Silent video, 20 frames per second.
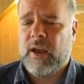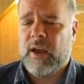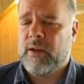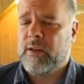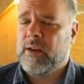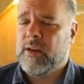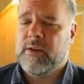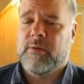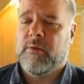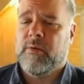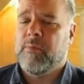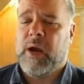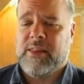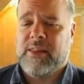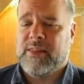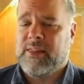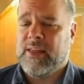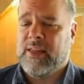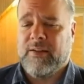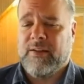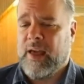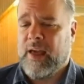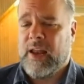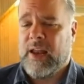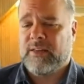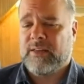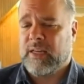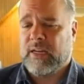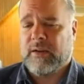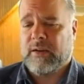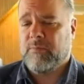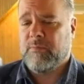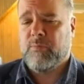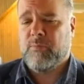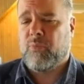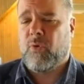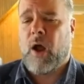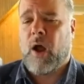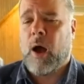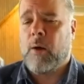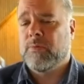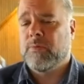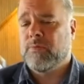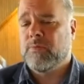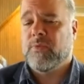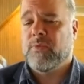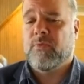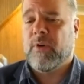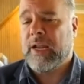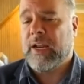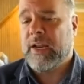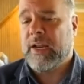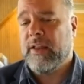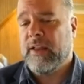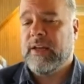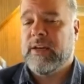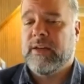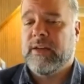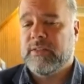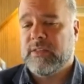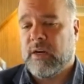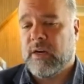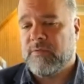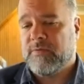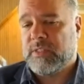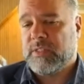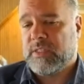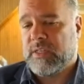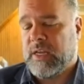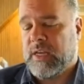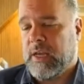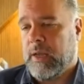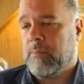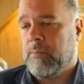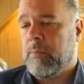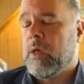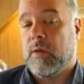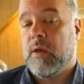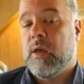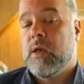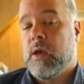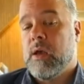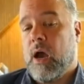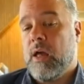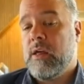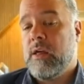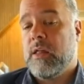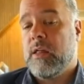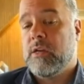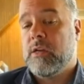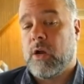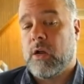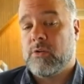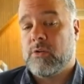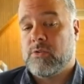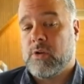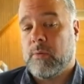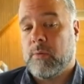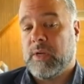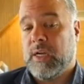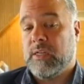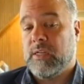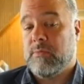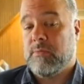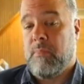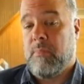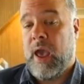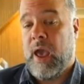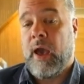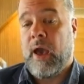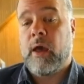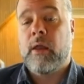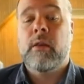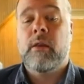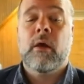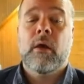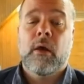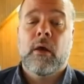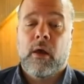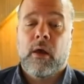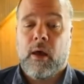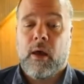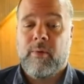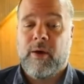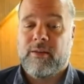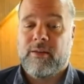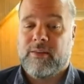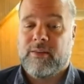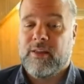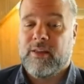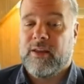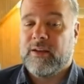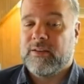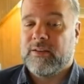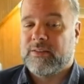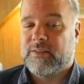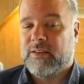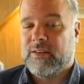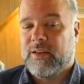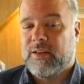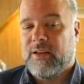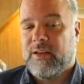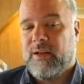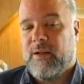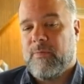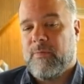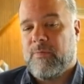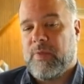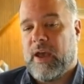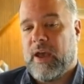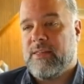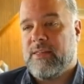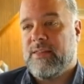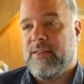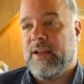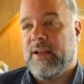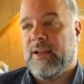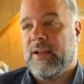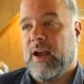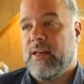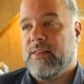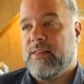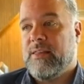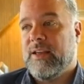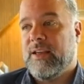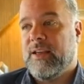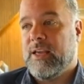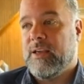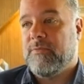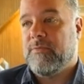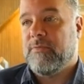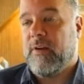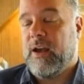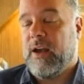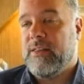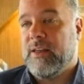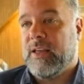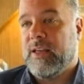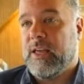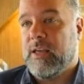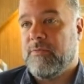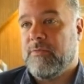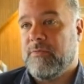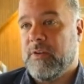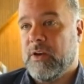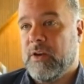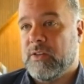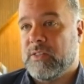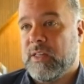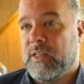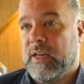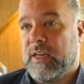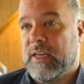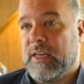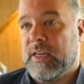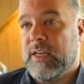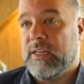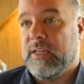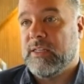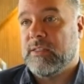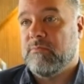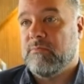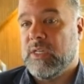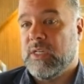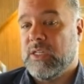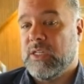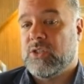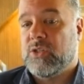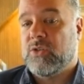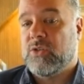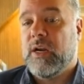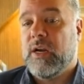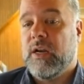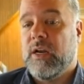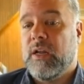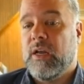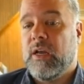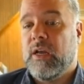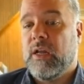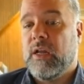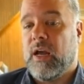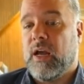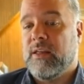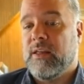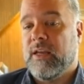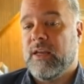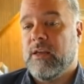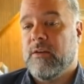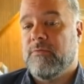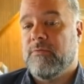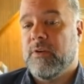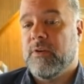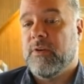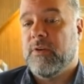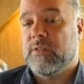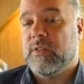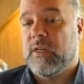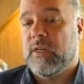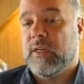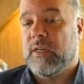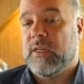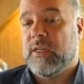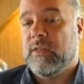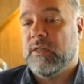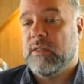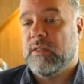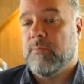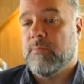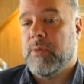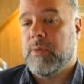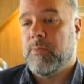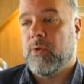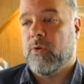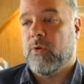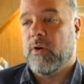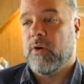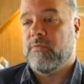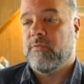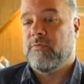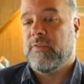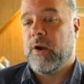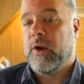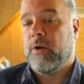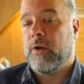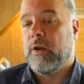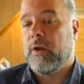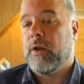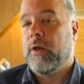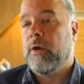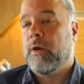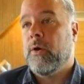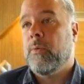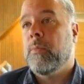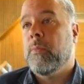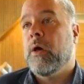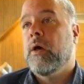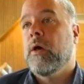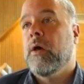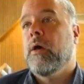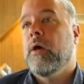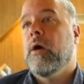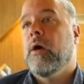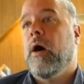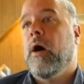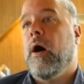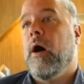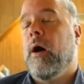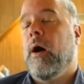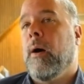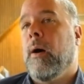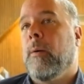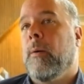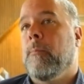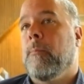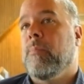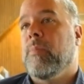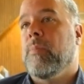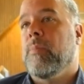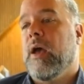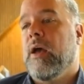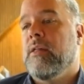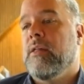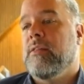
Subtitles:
you might think of that as like problems with regulating self-esteem. I don't think Donald Trump gets mad about things. I think he feels like he's mistreated. I think he feels like that people are unfair to him. And I